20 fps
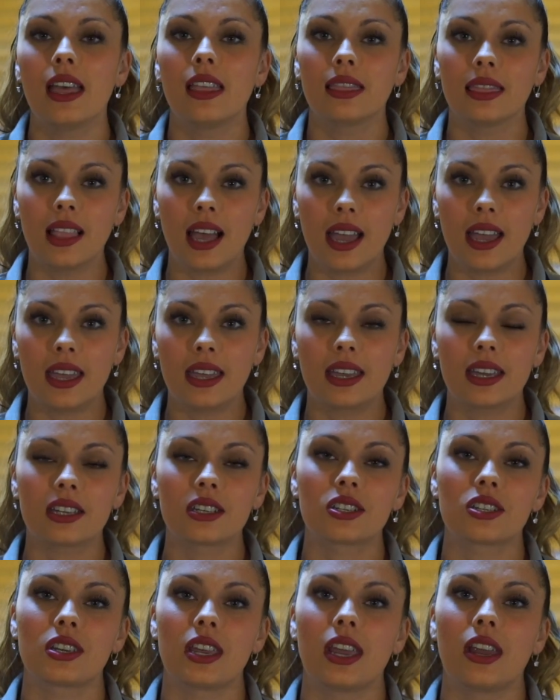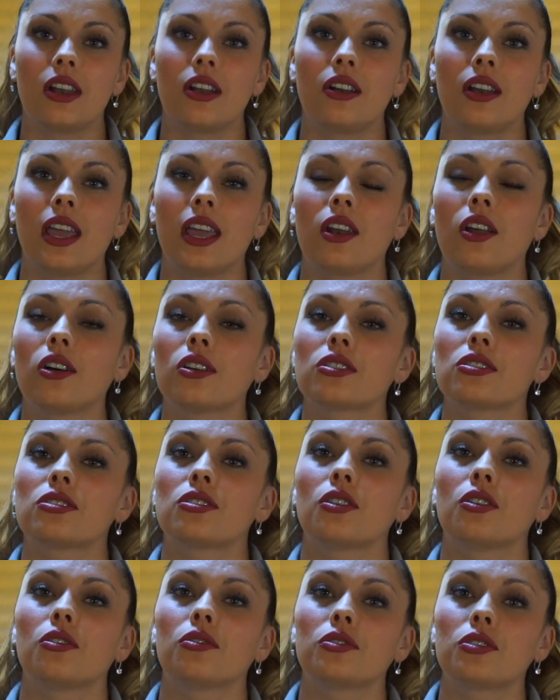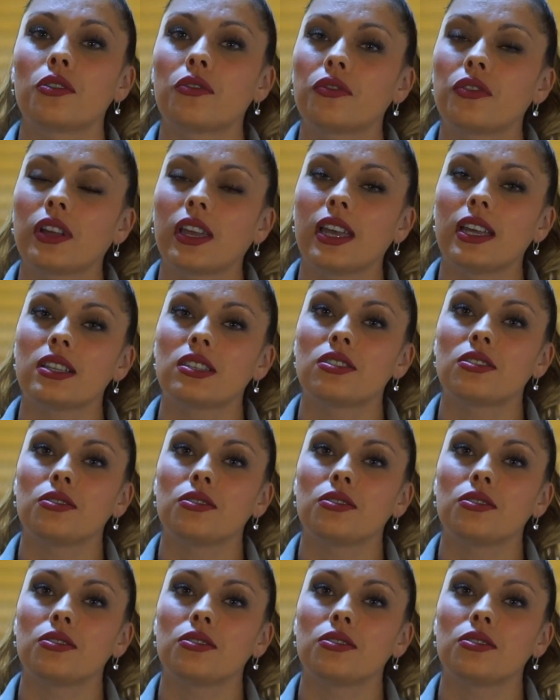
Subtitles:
like, share, and also don't forget